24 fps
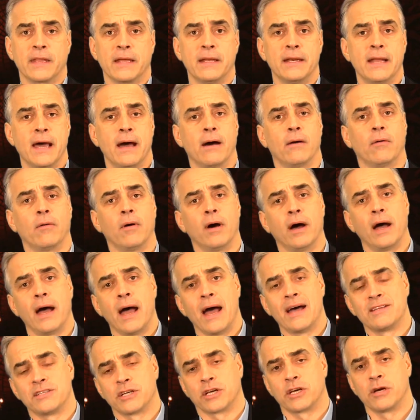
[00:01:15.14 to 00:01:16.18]
Now,
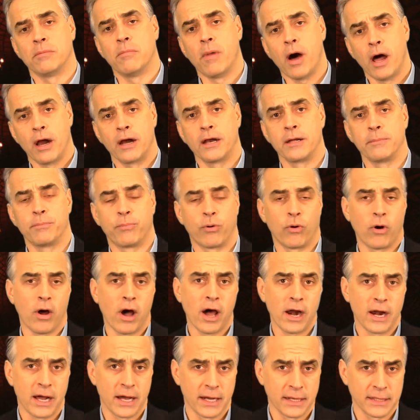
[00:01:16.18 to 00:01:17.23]
as a commodity
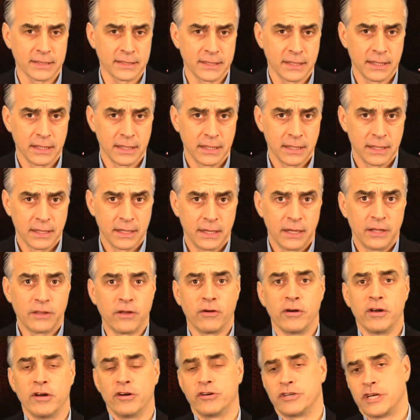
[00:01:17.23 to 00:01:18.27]
product,
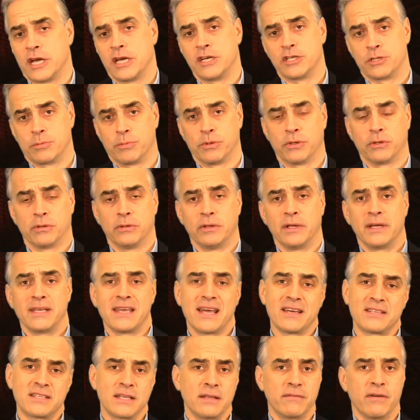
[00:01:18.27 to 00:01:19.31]
they're interchangeable.
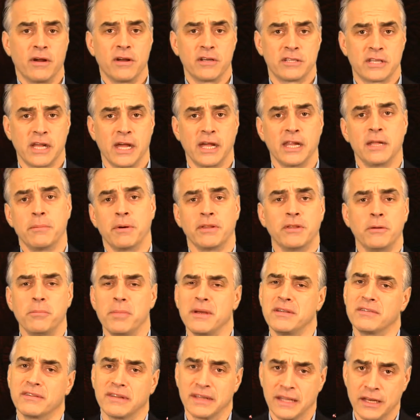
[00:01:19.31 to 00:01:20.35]
Yes, they vary slightly, but they're
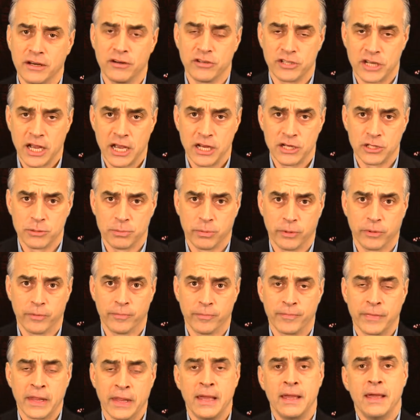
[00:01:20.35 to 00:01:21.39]
basically interchangeable.
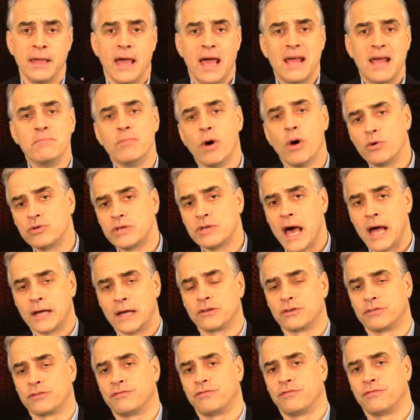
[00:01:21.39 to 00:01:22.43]
And most
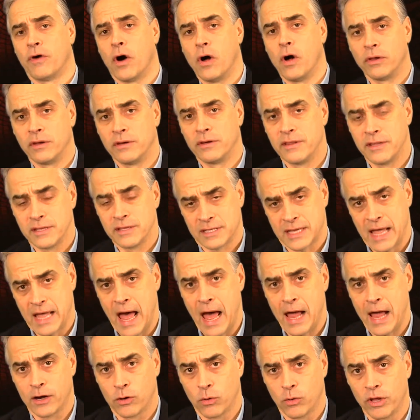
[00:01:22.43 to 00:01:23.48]
actors fall into this
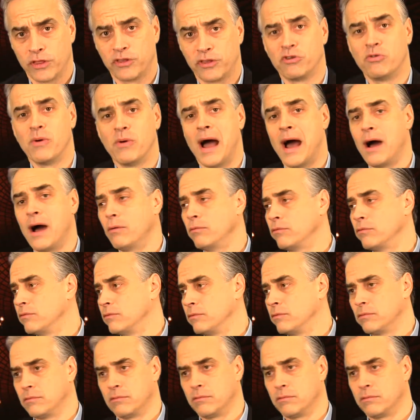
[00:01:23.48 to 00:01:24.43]
category throughout